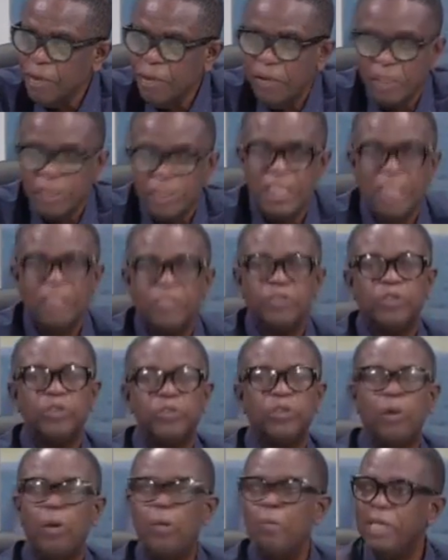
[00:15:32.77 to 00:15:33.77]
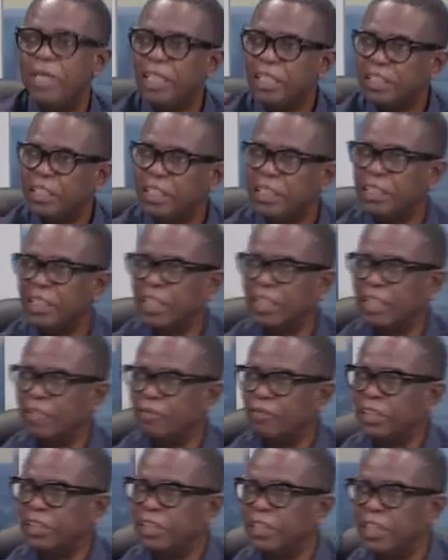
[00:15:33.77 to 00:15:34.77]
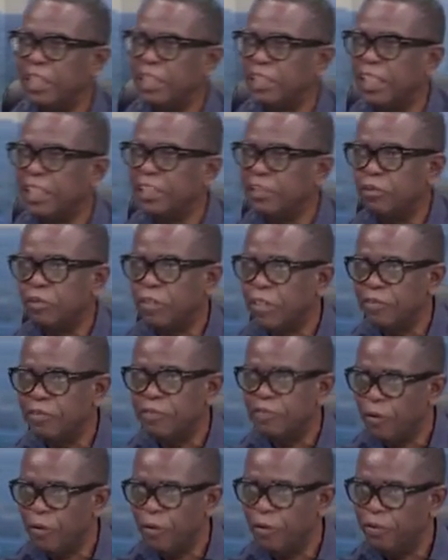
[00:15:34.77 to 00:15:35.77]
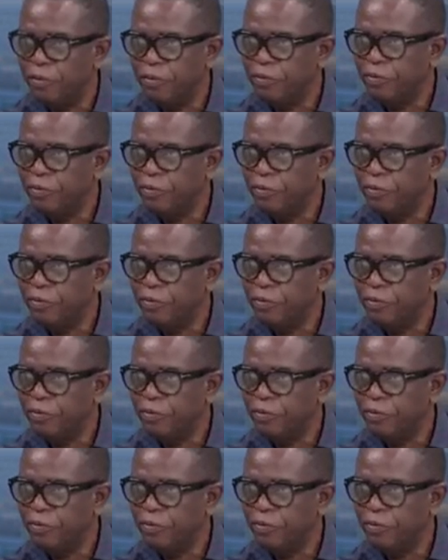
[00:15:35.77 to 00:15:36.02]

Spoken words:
Because there's so many things that the investigator is looking for,